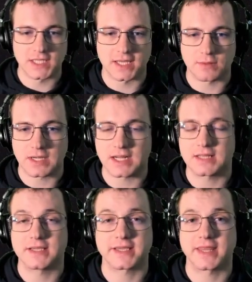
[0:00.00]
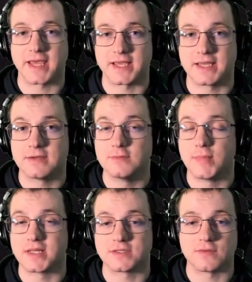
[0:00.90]
and we're going to click that
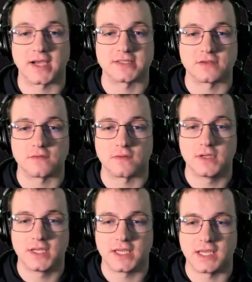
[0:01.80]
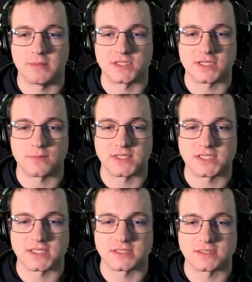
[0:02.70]
Ubuntu ISO image that we
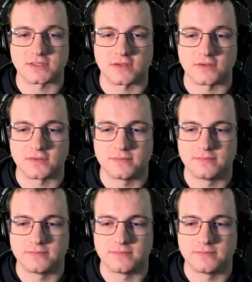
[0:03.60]
just installed.